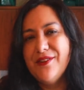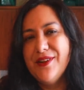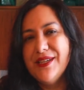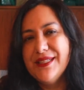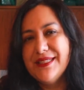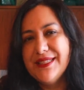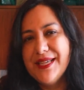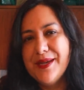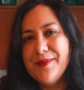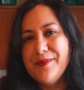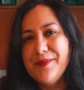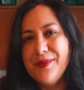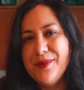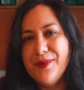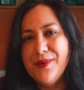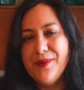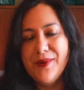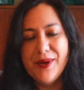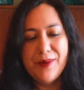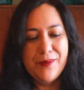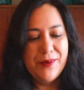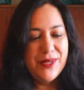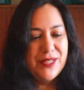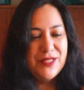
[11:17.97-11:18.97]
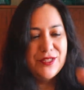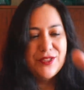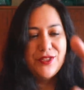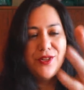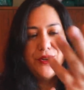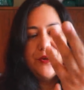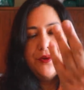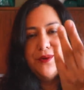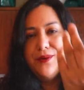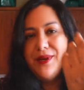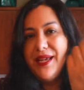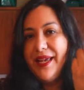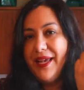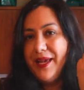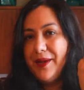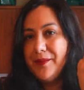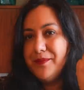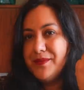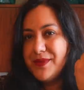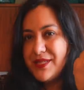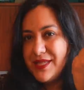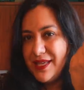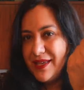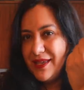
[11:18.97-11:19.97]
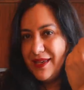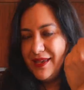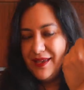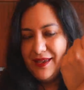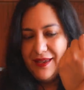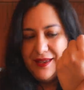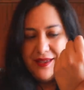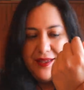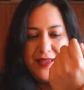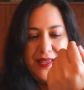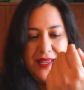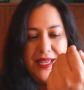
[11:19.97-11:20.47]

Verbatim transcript: For example, when we sew hems here,